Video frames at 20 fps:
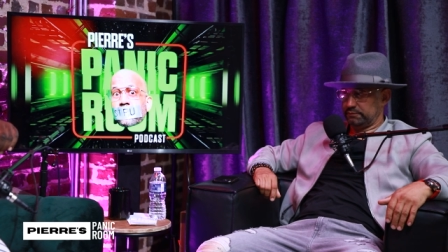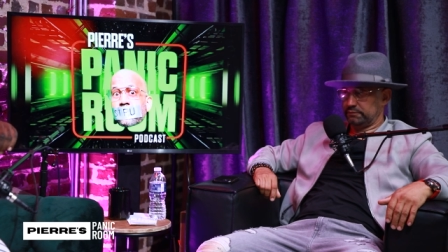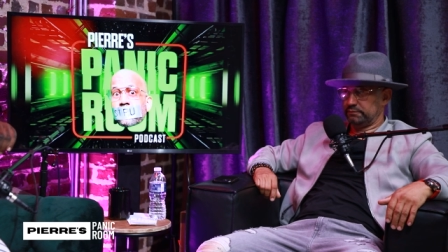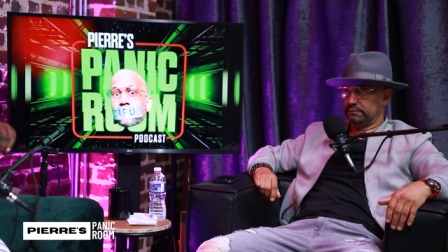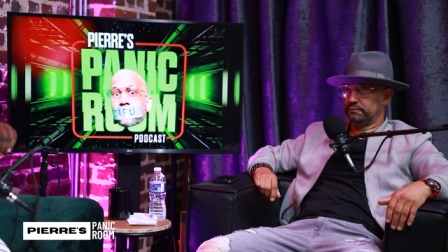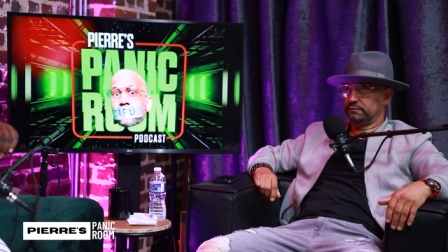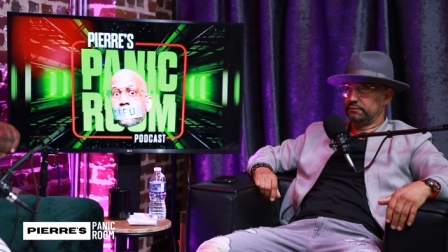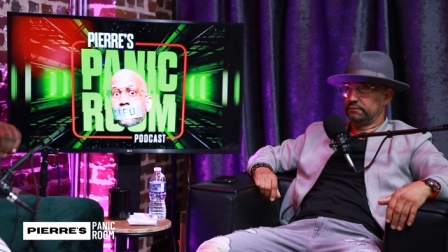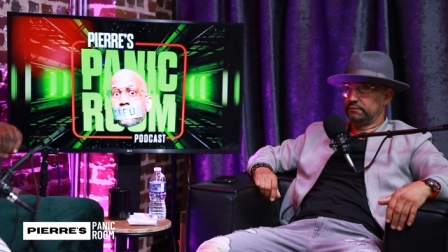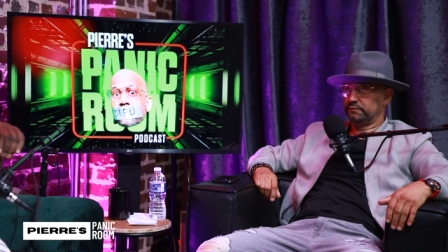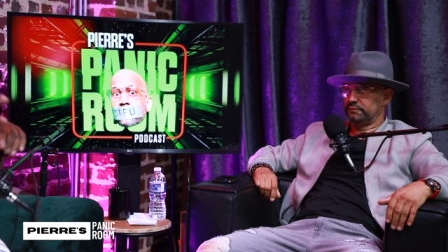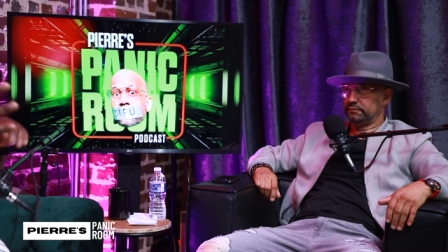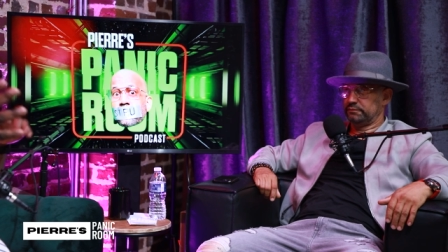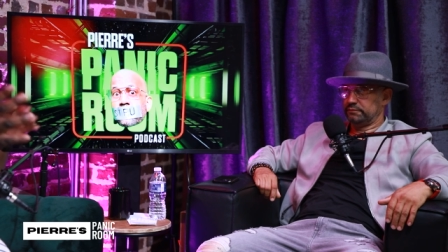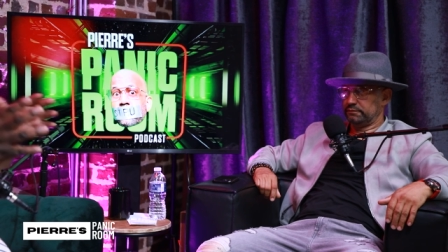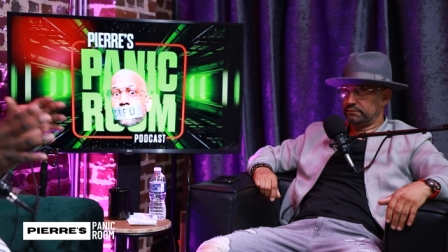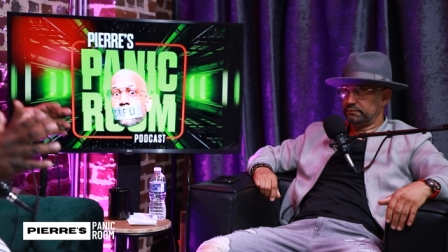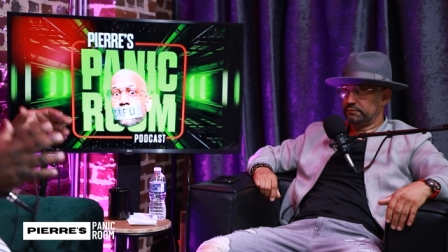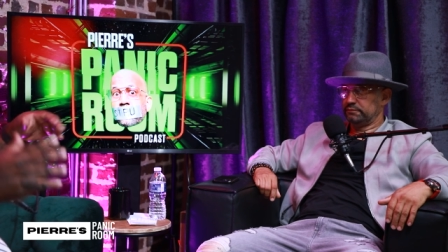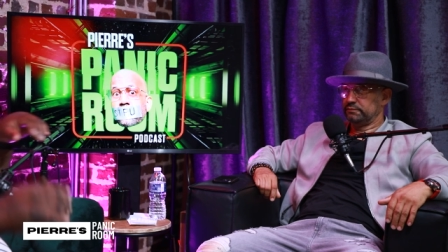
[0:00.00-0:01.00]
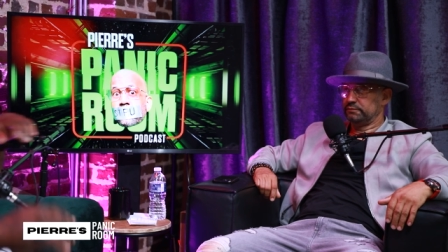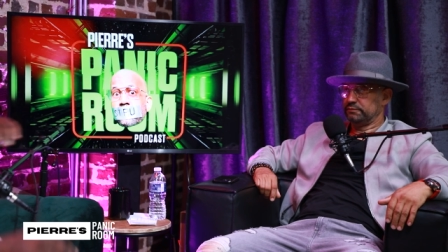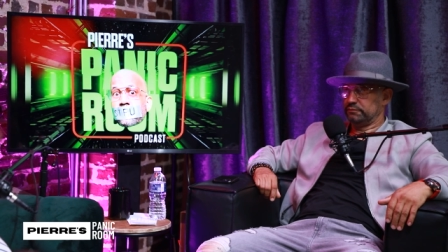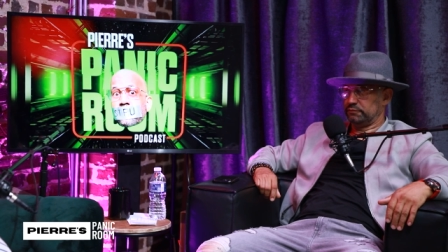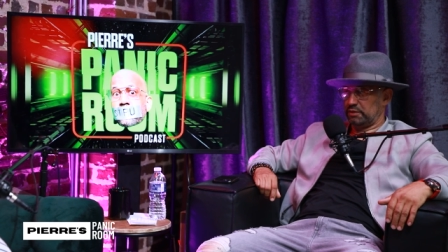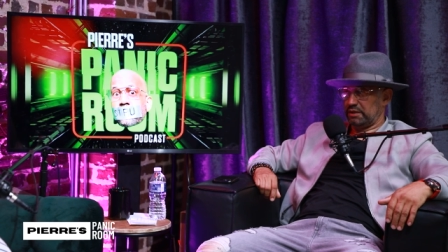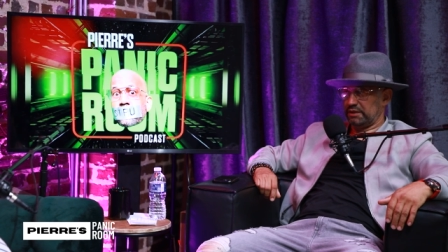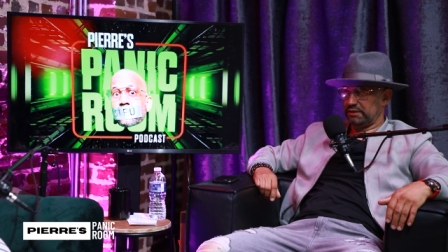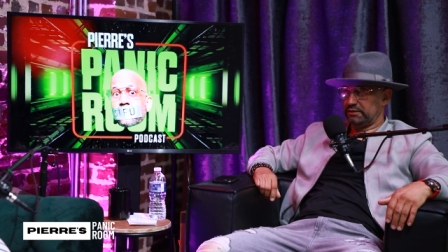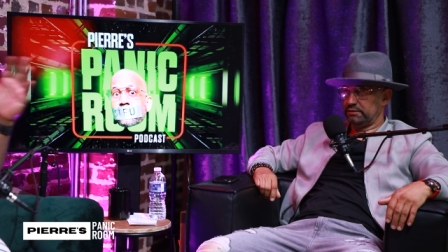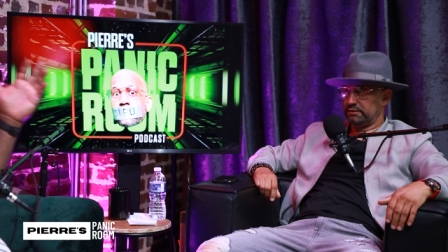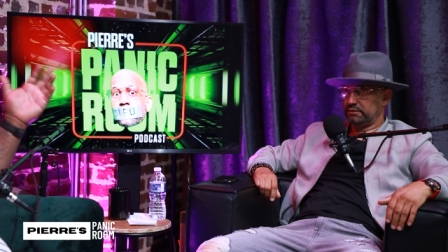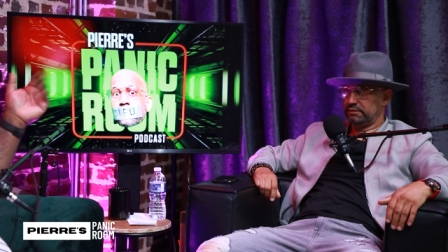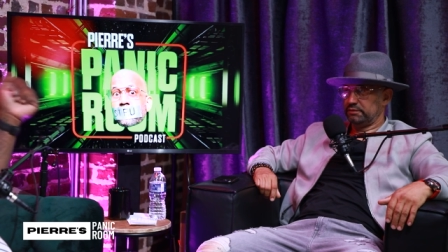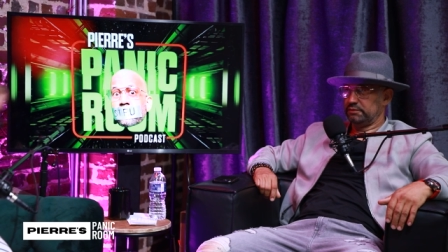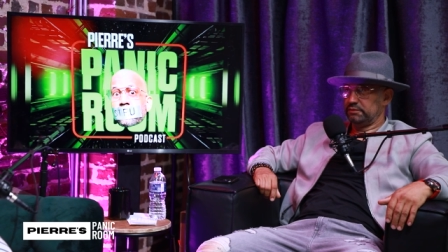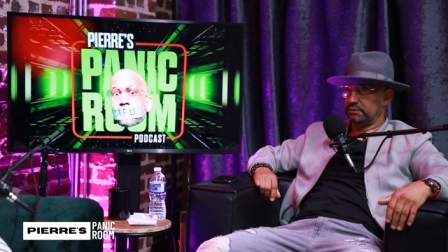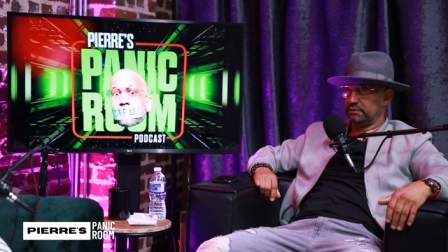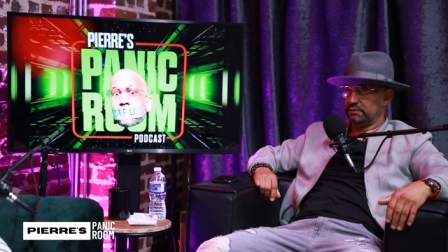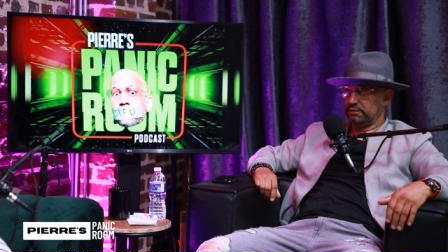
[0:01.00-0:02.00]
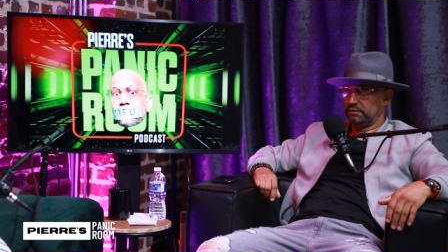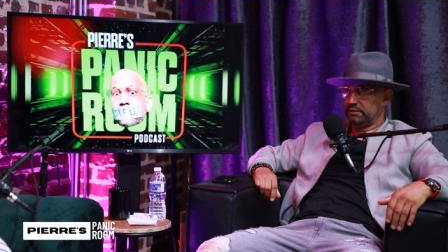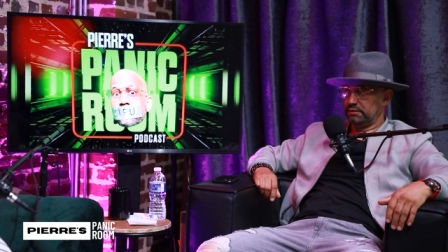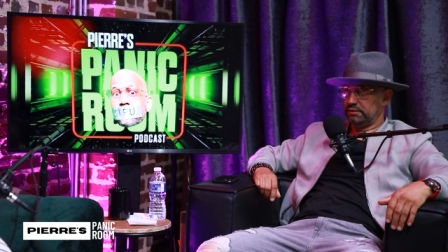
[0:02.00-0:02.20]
I want you to do it. Right. Nobody was